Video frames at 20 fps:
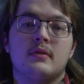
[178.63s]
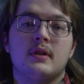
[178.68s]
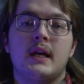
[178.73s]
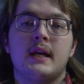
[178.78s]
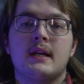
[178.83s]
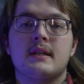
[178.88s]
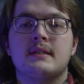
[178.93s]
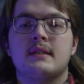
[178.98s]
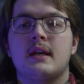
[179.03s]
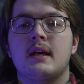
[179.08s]

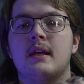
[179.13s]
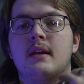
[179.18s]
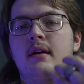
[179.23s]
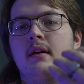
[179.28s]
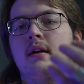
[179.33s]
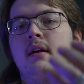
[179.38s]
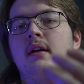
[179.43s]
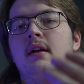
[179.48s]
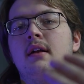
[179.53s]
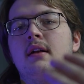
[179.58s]
like I said,
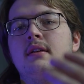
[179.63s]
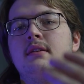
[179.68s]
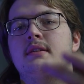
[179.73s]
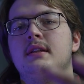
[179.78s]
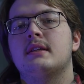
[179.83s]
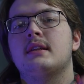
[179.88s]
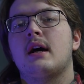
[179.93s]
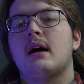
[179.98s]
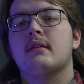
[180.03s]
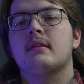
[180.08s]

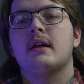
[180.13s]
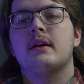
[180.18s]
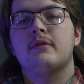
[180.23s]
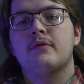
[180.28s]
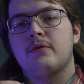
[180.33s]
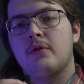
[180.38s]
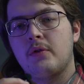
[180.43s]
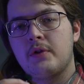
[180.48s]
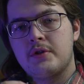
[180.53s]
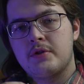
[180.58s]
did not like
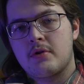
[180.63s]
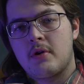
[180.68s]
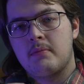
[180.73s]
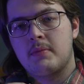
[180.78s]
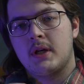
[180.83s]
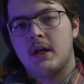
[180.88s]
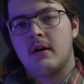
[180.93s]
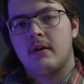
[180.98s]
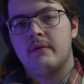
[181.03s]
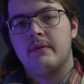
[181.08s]
fully
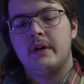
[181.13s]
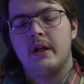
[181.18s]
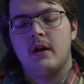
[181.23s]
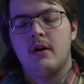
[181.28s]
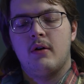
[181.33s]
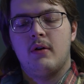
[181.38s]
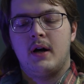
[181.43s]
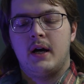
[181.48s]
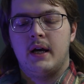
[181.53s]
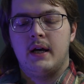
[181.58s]
scripting out a
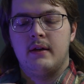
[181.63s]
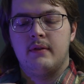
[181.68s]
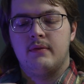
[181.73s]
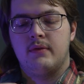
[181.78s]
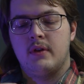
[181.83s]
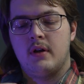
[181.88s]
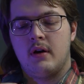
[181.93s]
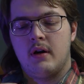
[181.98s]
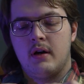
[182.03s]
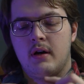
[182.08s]
video. I
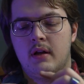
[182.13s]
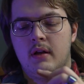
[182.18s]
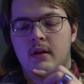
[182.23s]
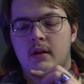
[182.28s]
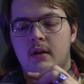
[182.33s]
thought